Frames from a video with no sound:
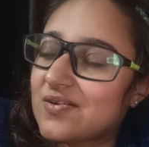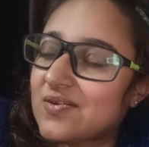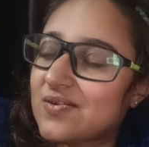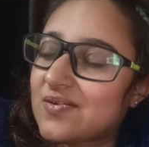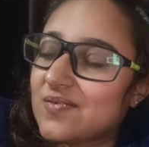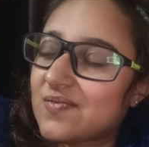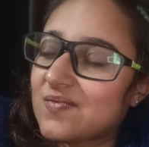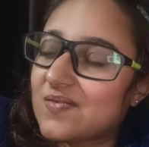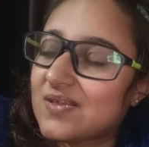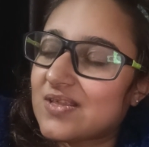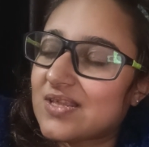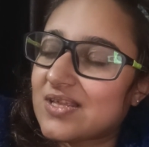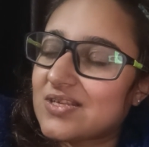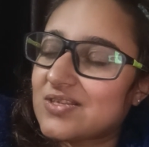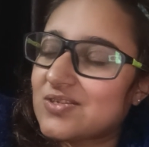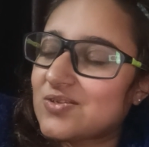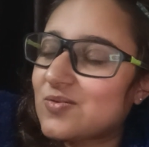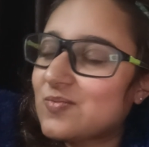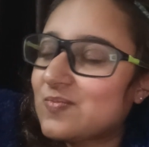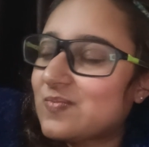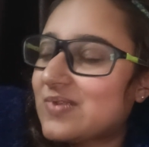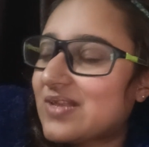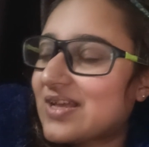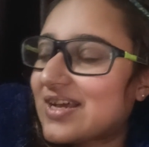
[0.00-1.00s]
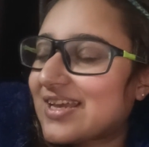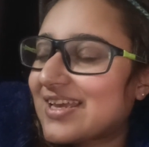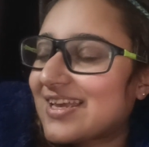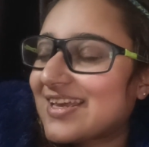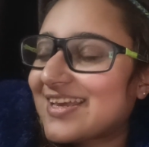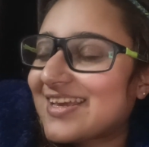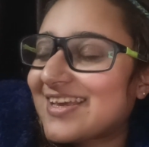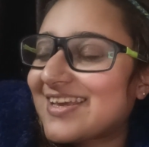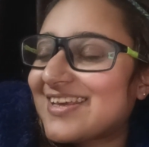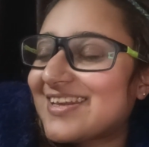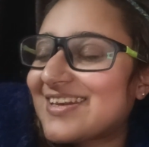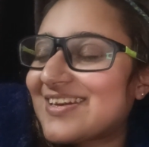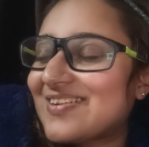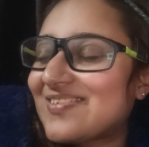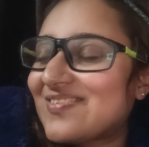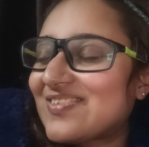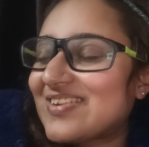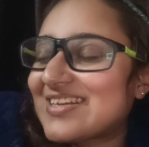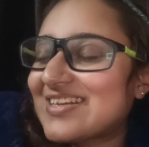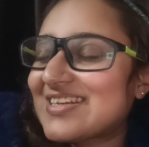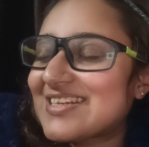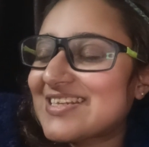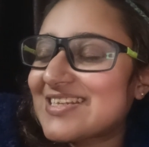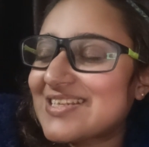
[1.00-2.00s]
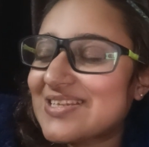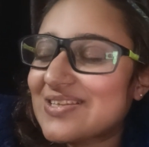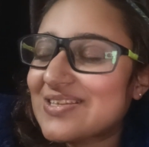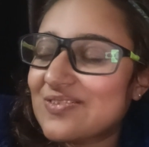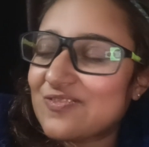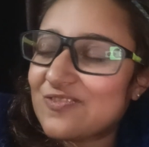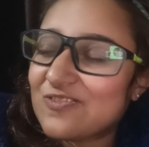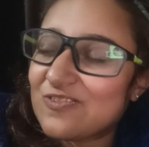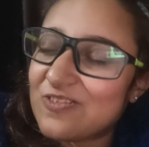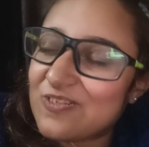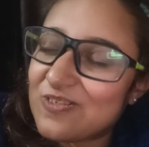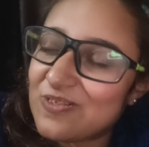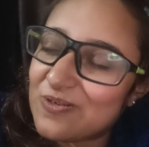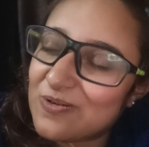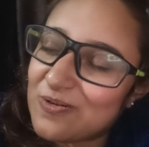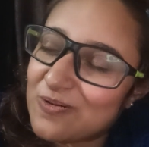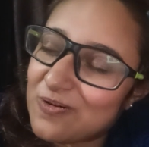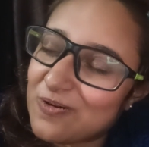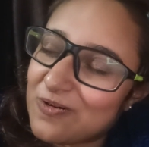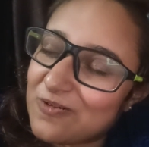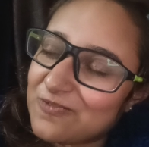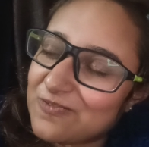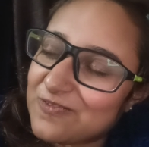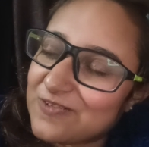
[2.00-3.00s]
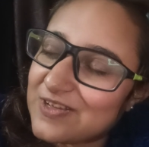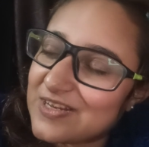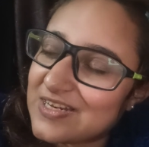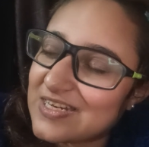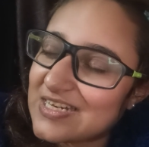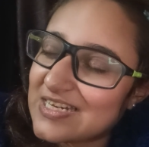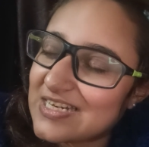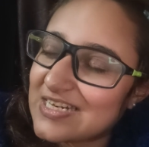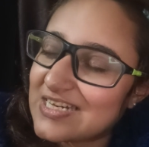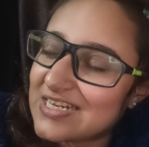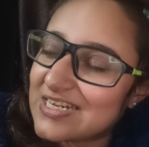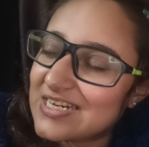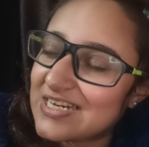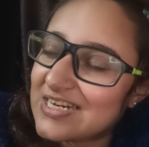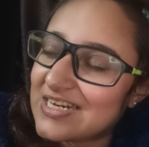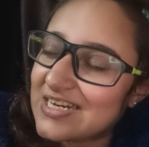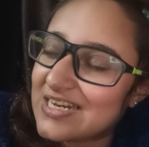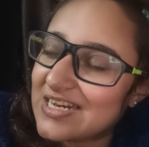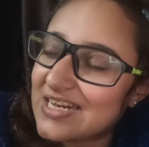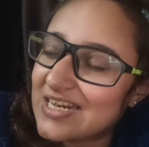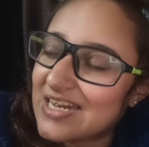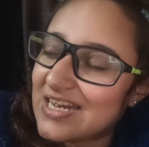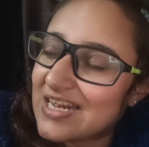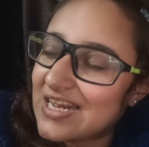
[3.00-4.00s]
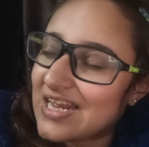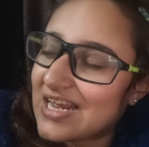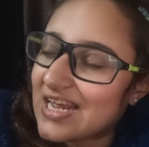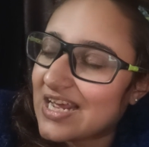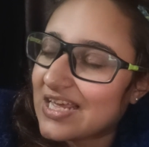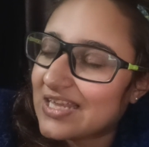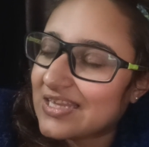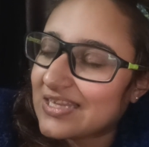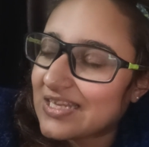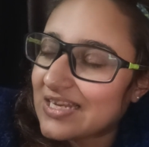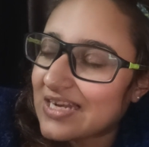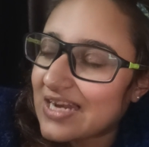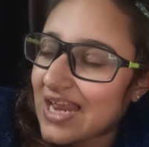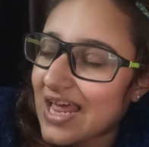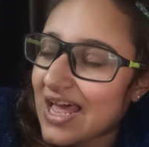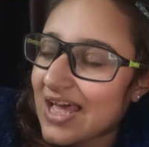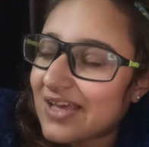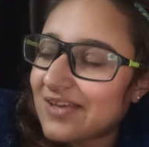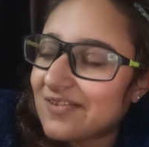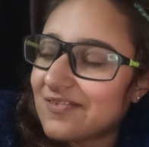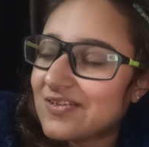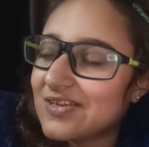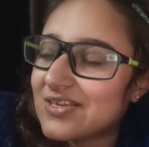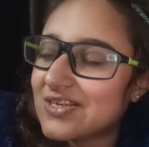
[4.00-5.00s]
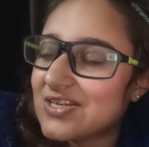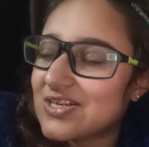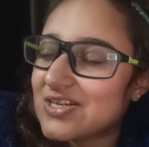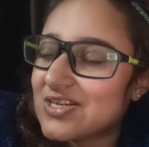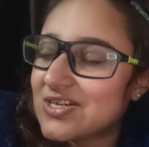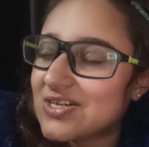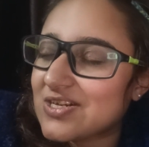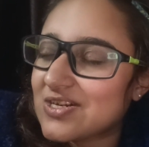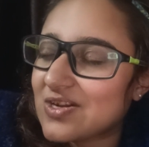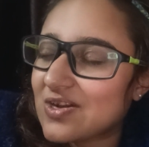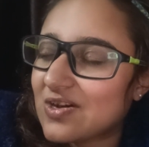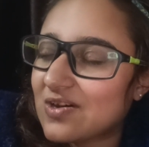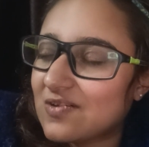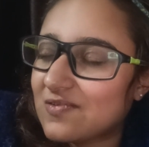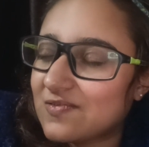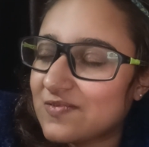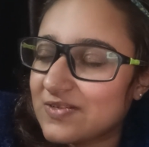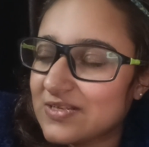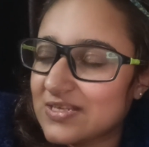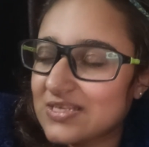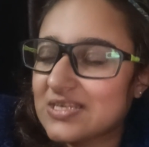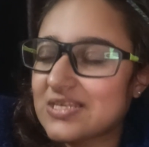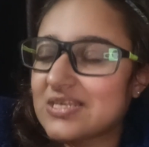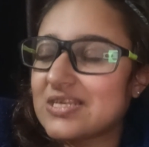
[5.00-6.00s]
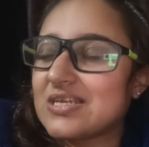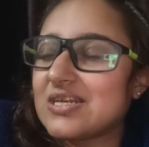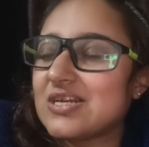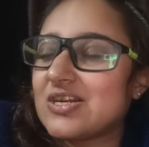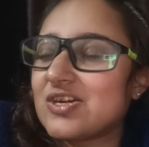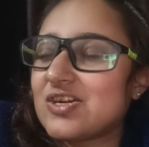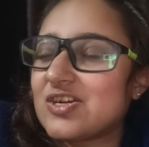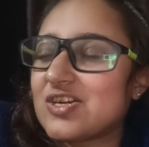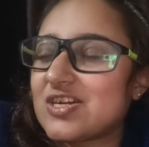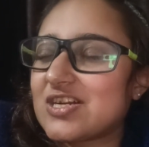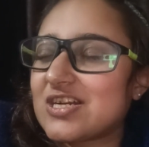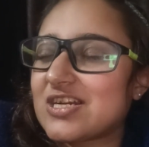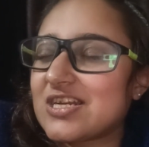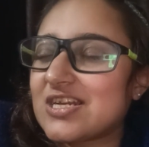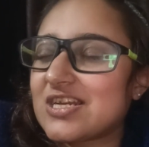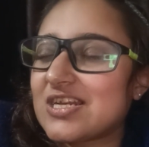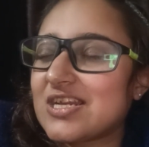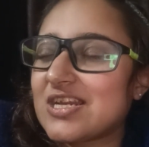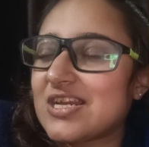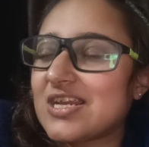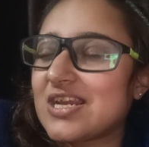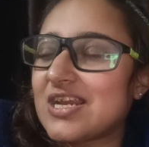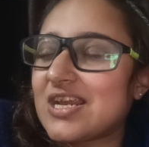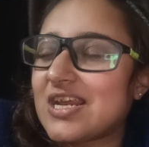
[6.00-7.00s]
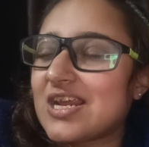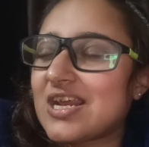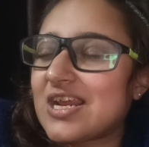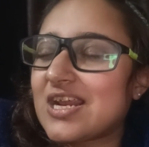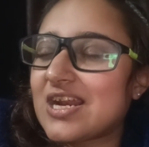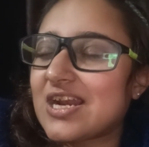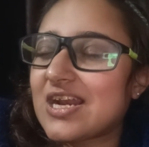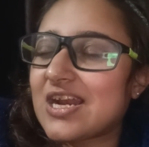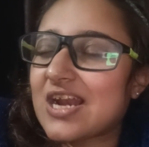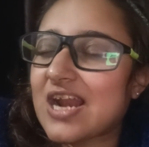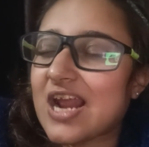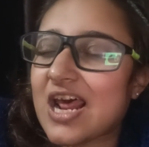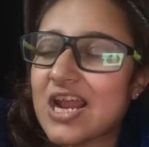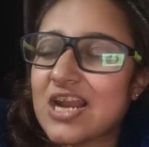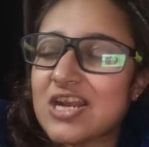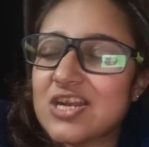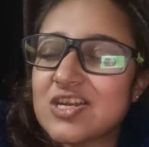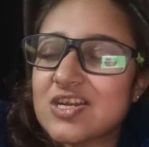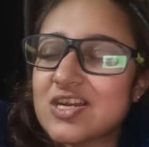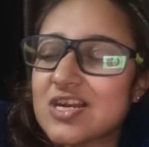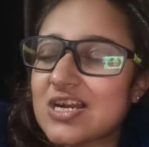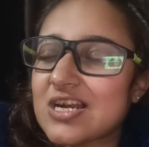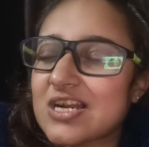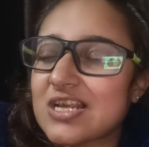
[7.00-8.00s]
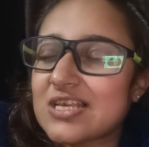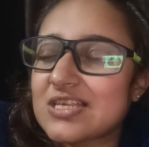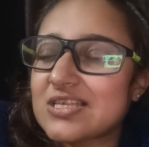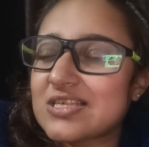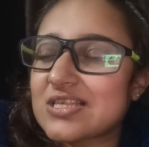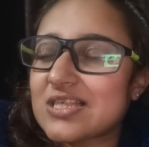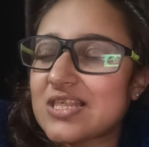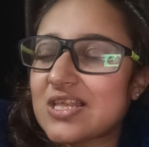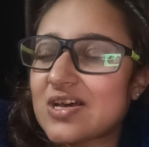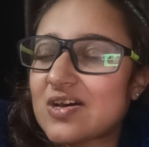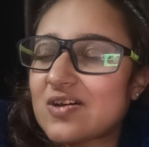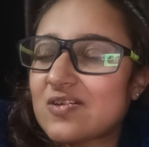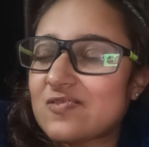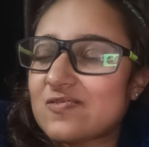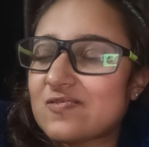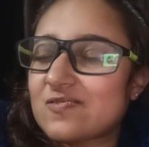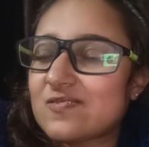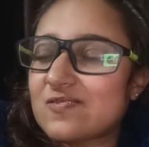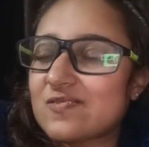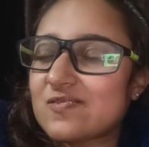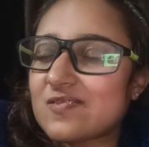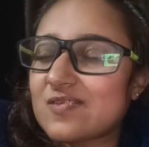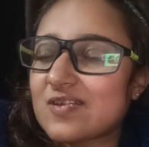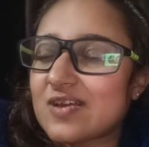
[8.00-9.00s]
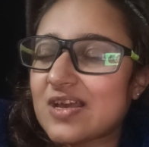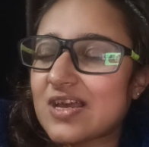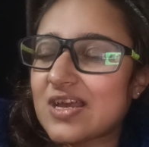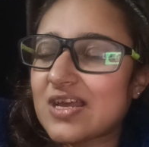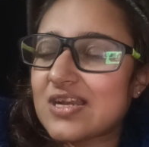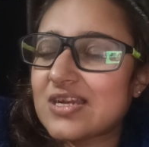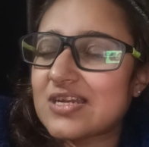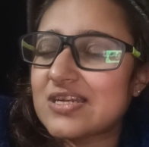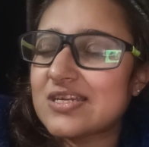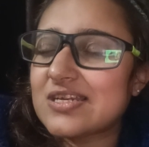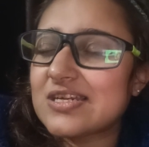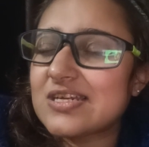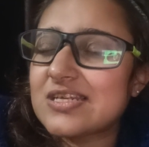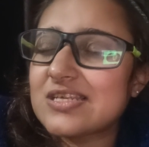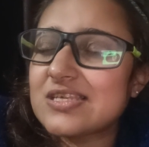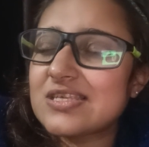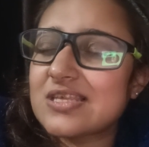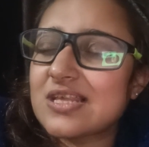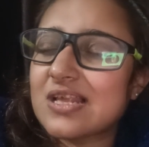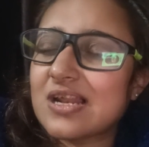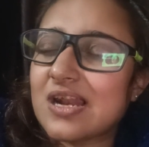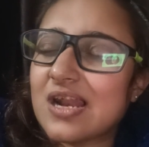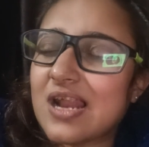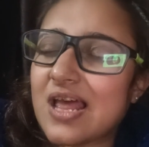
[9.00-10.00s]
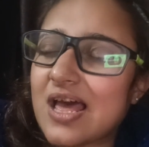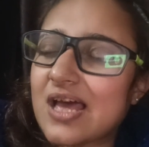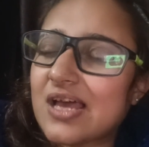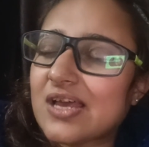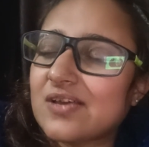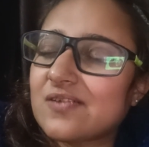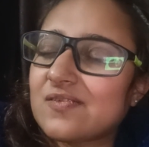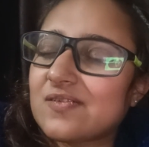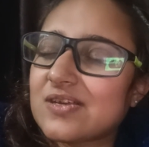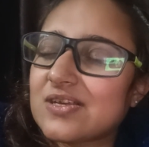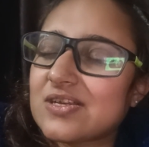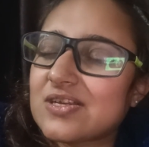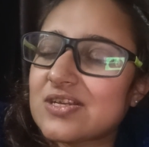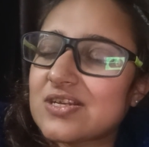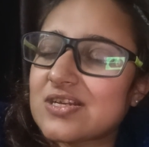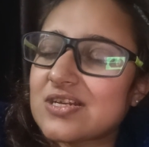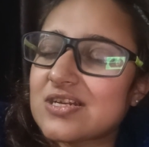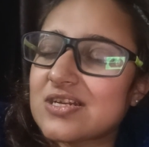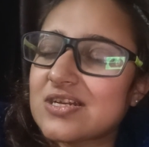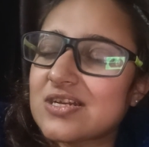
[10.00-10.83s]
There's no plugging in, but just the flow of it and the language of its synergy naturally is love. And it is the language